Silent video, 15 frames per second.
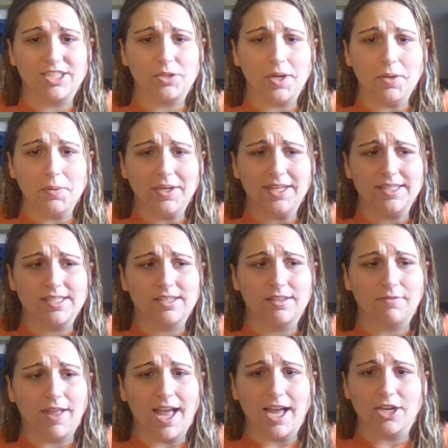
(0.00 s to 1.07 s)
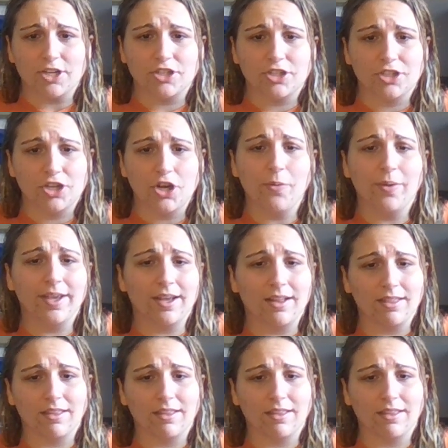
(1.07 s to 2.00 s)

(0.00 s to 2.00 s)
So I went into The Flash knowing